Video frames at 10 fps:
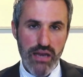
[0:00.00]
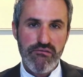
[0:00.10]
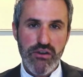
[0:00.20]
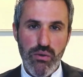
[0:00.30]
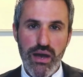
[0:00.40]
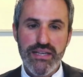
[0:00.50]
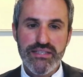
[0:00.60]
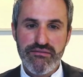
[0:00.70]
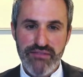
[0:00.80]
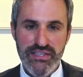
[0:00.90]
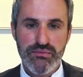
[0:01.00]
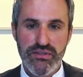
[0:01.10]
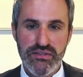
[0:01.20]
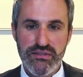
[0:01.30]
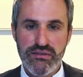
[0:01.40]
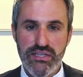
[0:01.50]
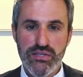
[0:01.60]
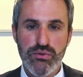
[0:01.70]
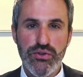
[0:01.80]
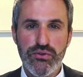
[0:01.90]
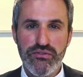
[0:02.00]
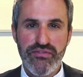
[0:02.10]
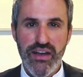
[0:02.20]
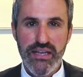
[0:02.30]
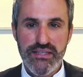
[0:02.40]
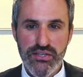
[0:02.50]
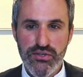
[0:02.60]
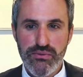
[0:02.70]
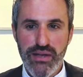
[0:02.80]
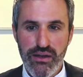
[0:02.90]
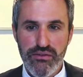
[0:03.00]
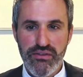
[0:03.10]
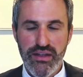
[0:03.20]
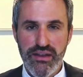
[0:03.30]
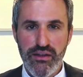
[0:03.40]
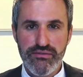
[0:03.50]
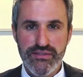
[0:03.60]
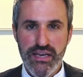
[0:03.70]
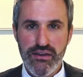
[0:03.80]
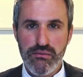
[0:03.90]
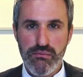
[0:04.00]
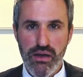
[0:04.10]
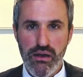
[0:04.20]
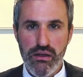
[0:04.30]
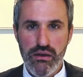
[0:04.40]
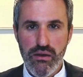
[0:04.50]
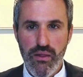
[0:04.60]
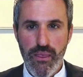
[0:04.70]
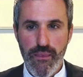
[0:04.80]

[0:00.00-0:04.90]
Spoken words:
and it requires investments into a unified digital health and health data market.